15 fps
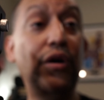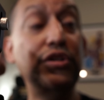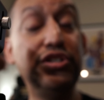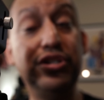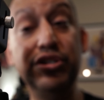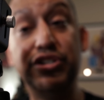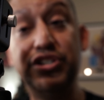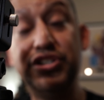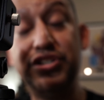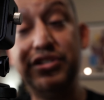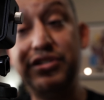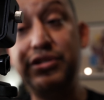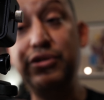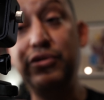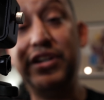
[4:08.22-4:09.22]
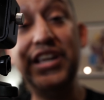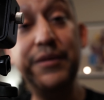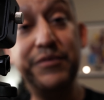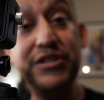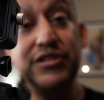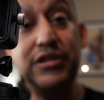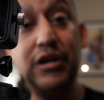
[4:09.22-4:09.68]
To keep
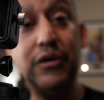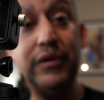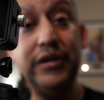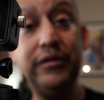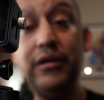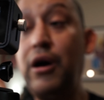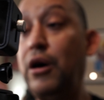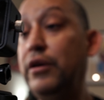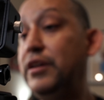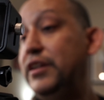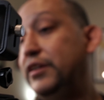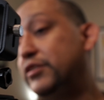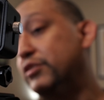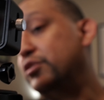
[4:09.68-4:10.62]
this going, all you need to